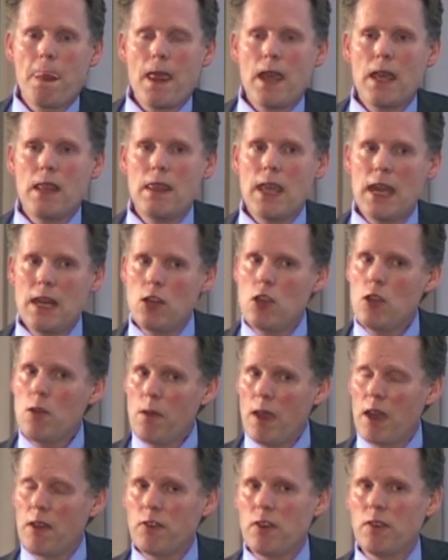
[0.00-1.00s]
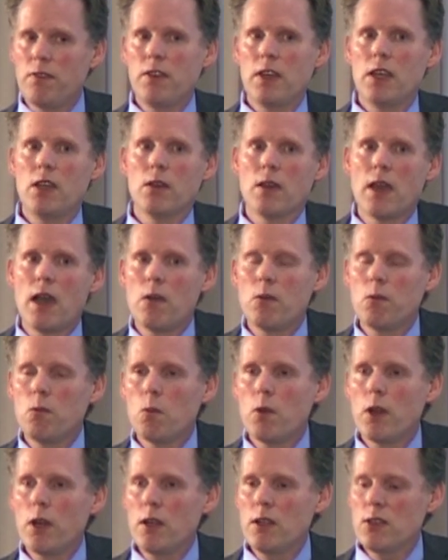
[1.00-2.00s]
And then you have to figure out
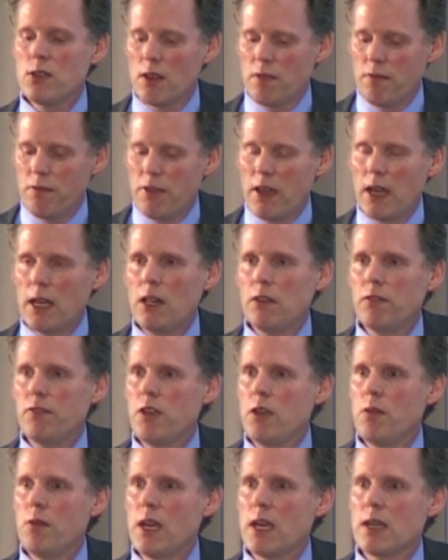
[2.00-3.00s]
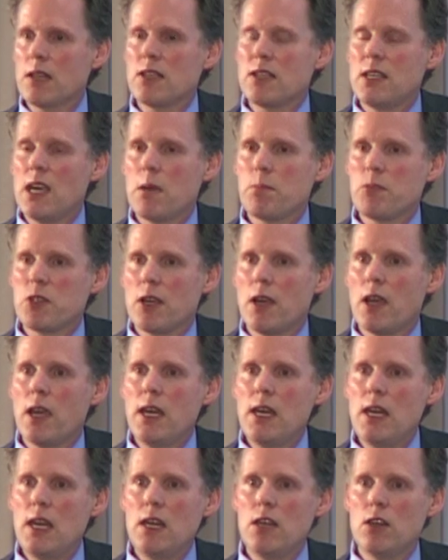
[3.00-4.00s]
what is the vital few next steps
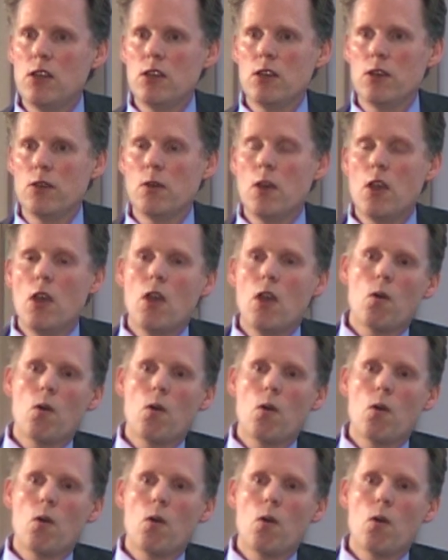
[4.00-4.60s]
I need to do